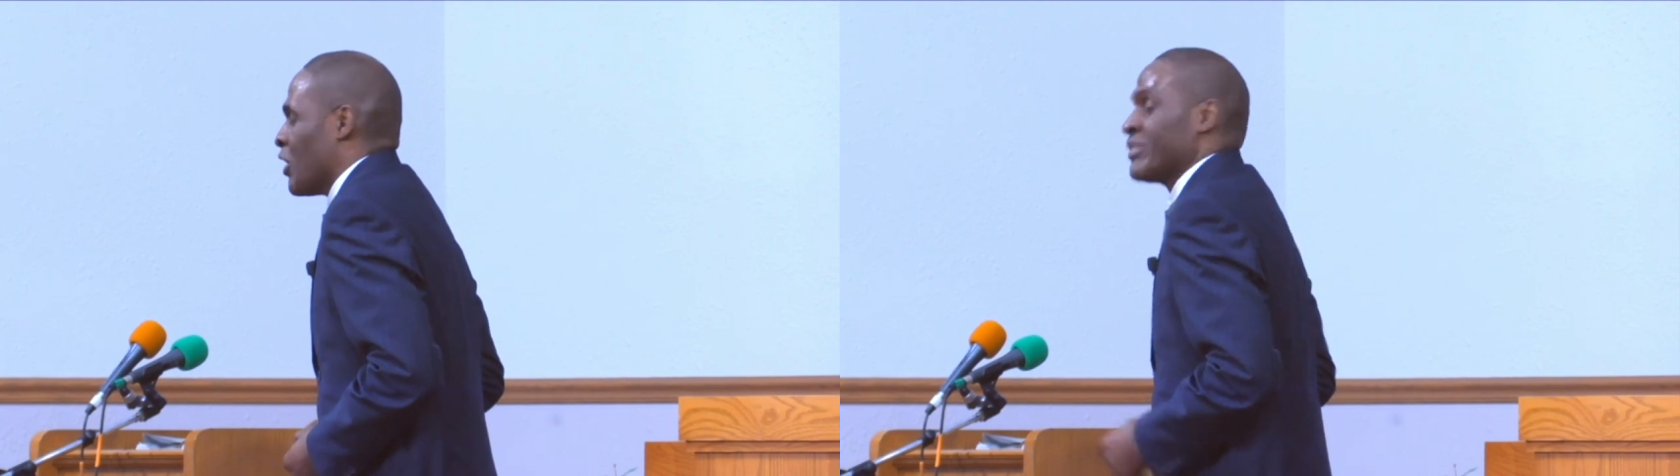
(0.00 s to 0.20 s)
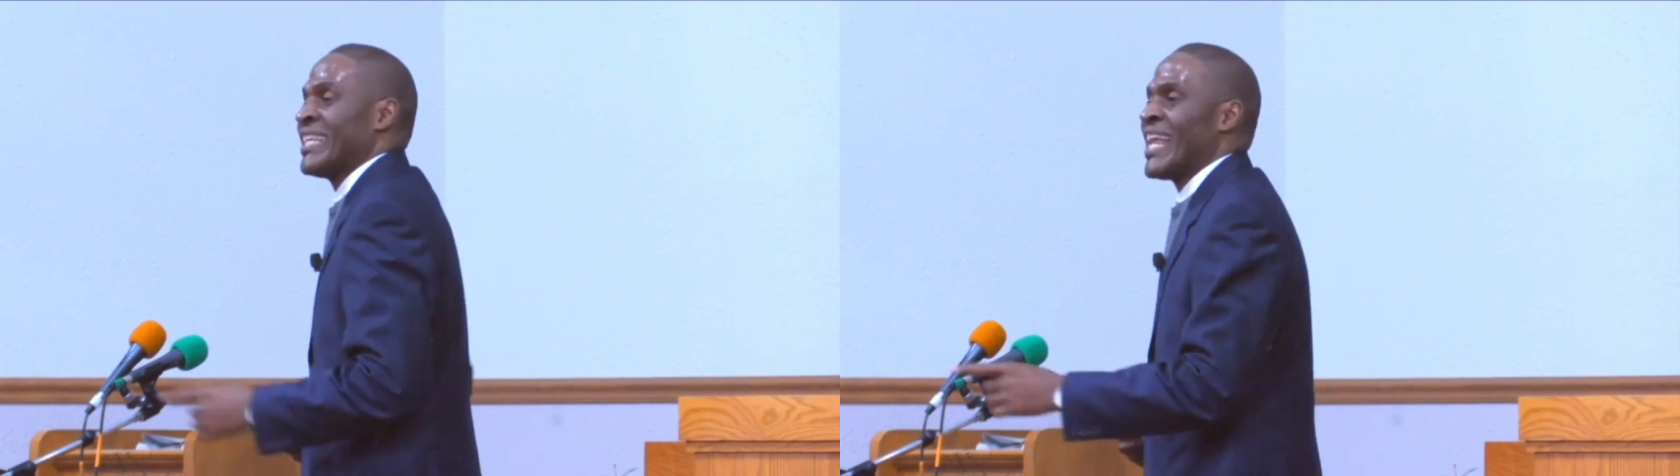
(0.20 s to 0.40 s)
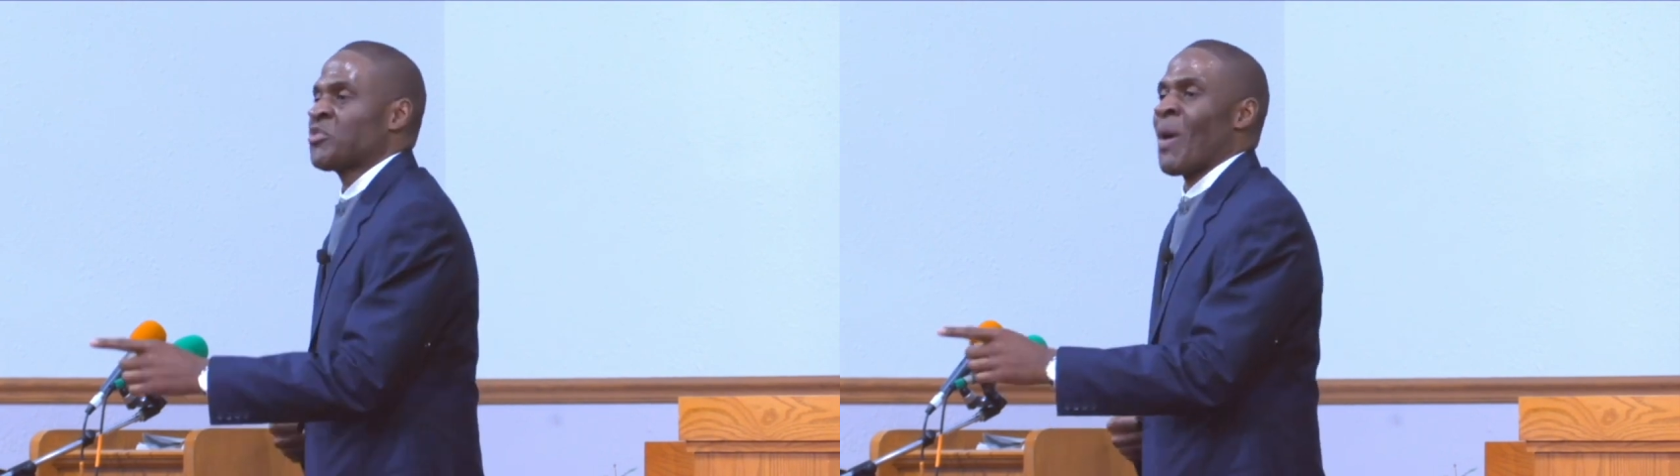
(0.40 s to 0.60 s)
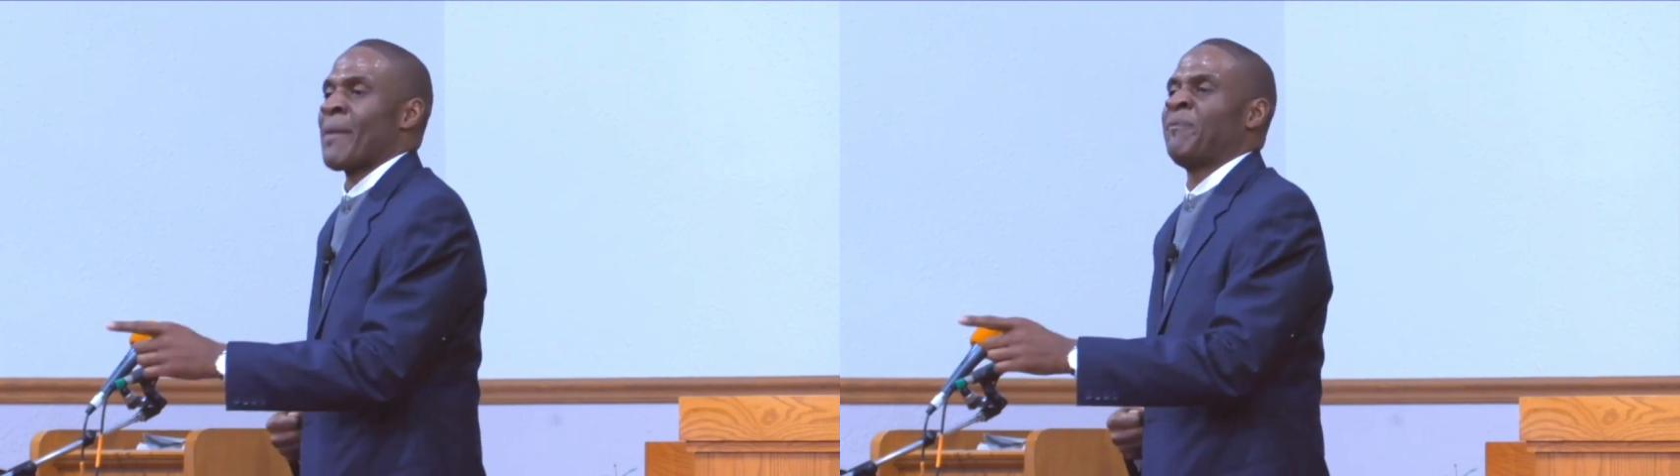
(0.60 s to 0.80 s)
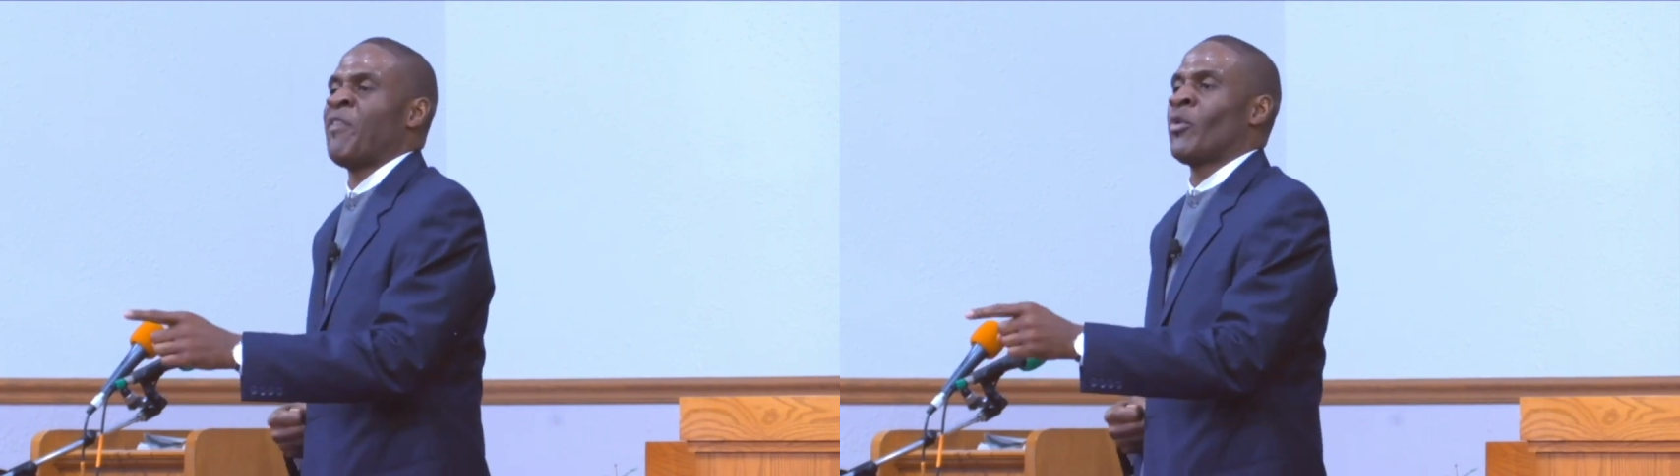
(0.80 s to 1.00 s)
see, that's why
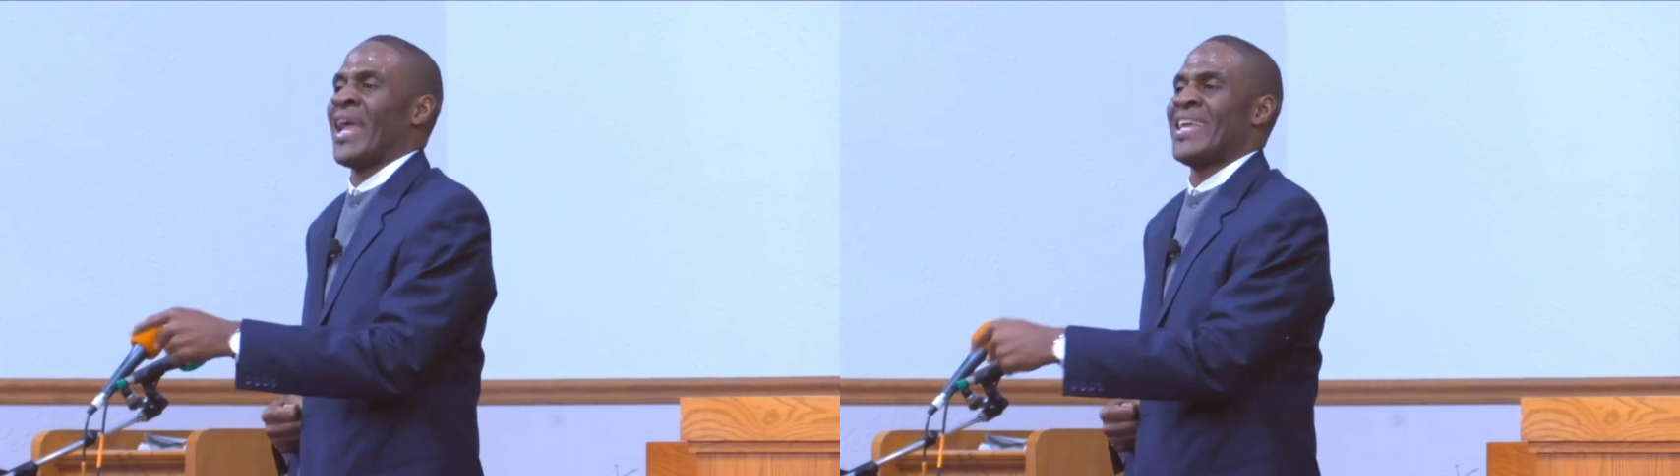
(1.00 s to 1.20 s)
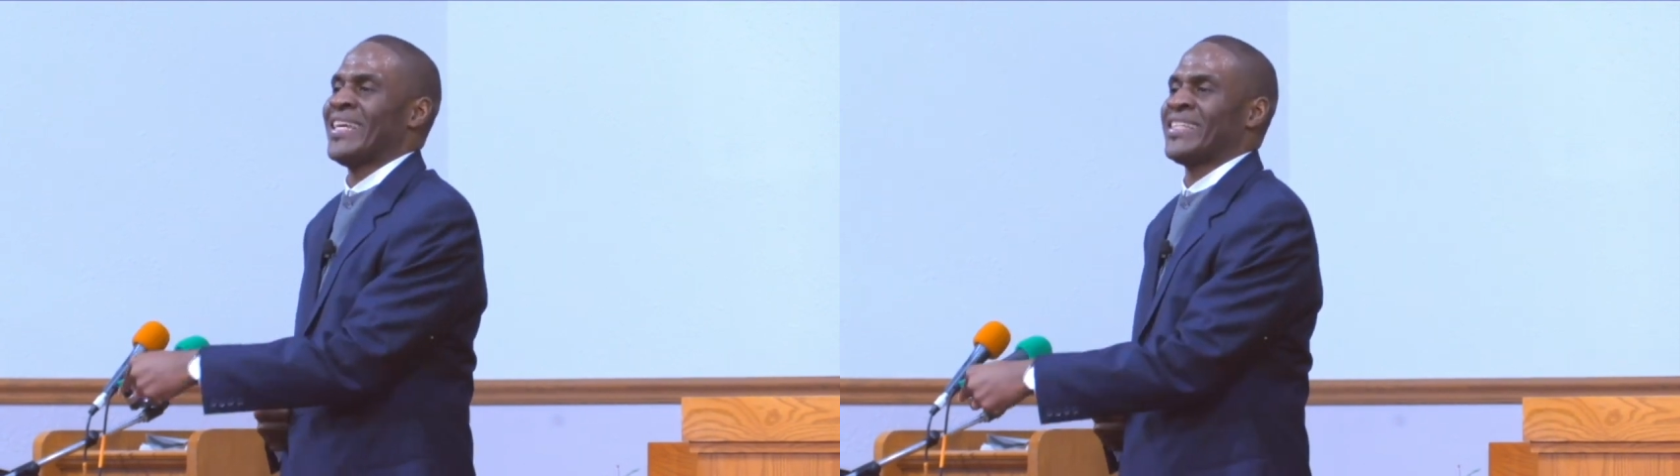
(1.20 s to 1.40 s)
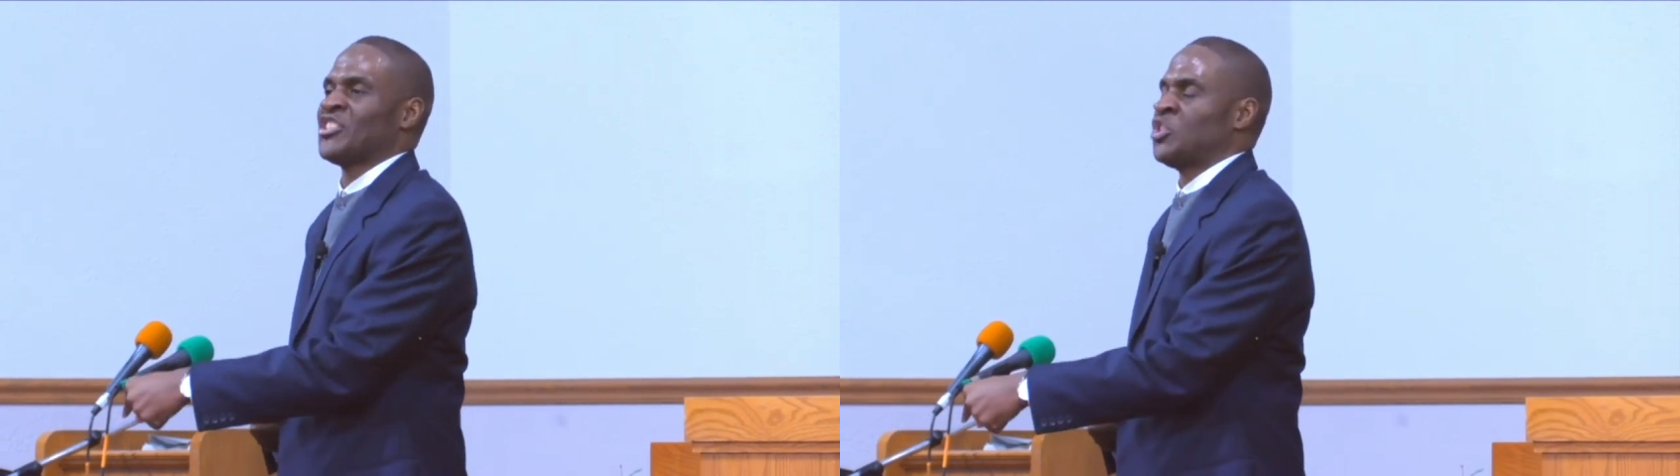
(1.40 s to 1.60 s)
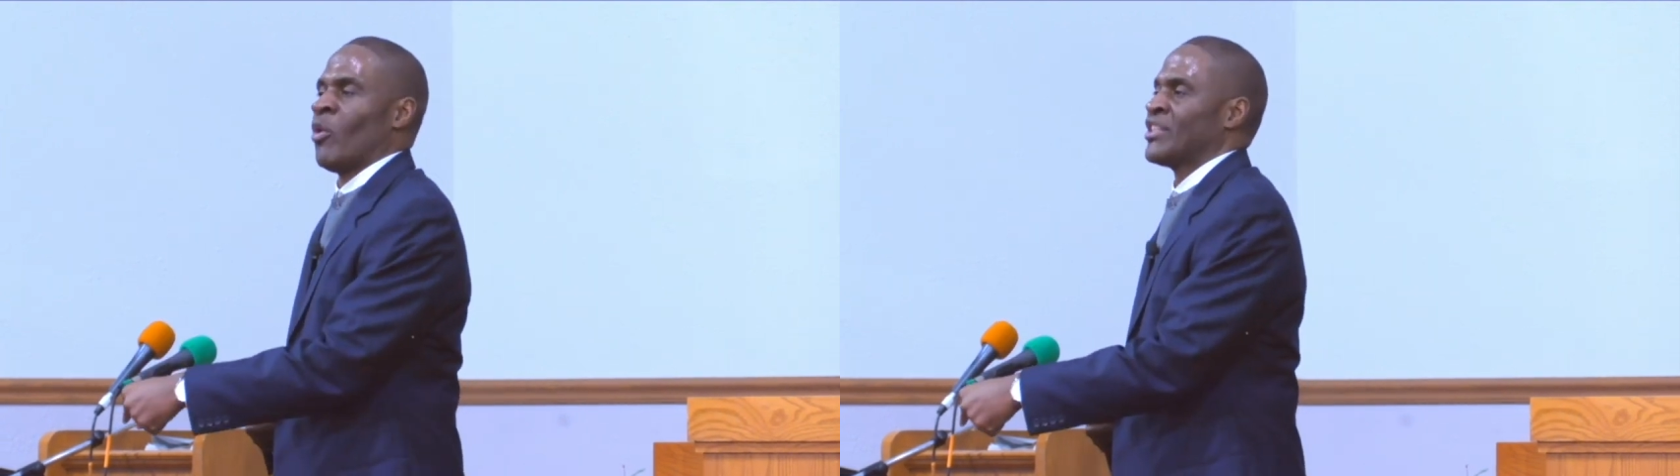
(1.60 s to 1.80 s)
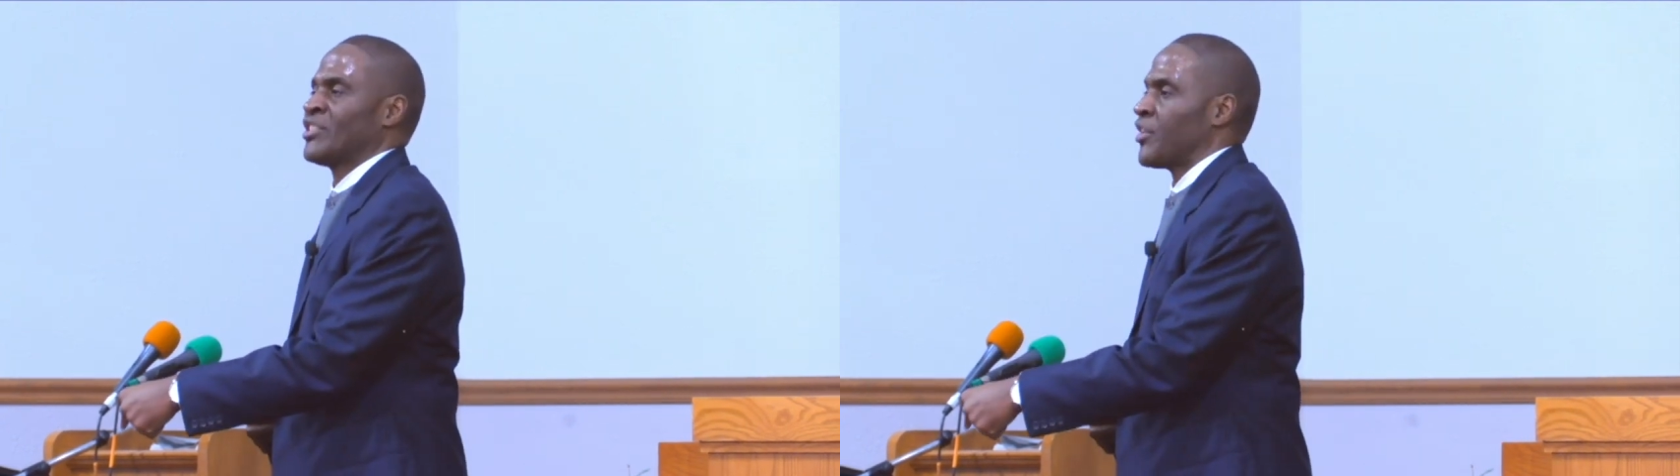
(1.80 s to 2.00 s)
folk can't get this
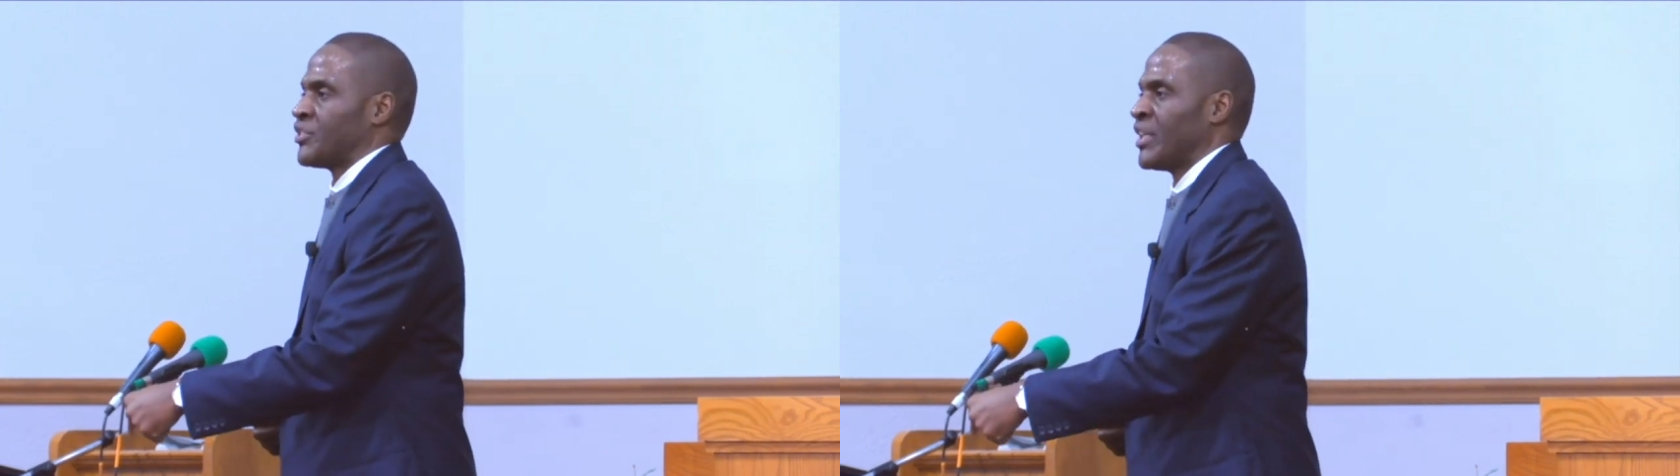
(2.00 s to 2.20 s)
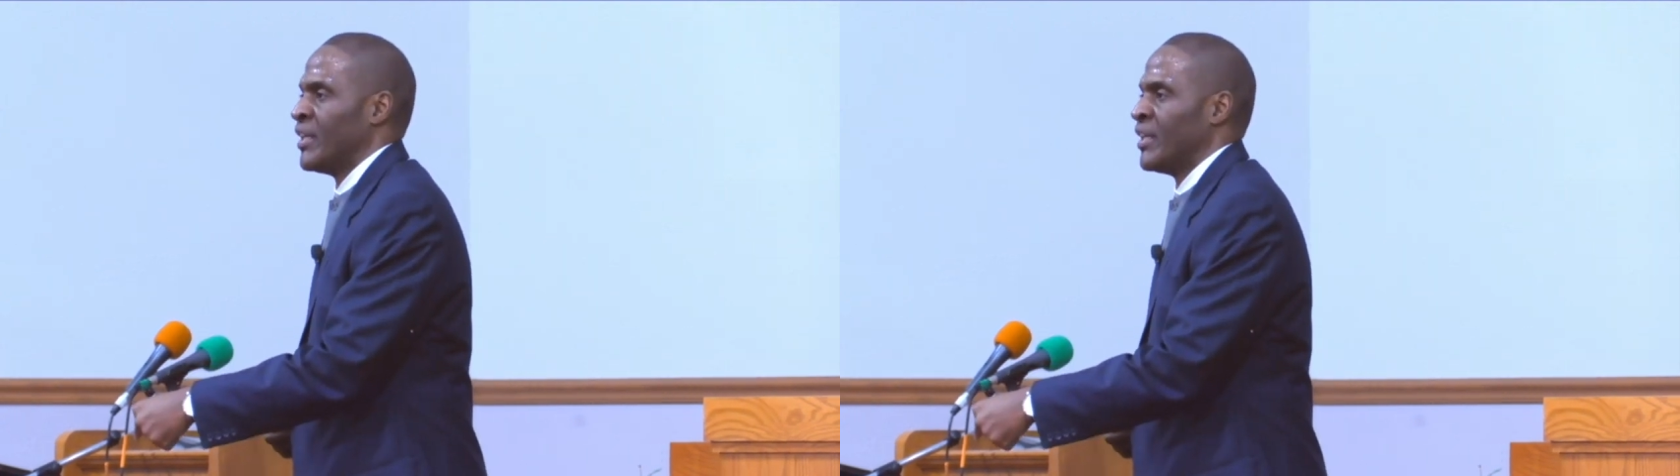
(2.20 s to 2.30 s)
joining church.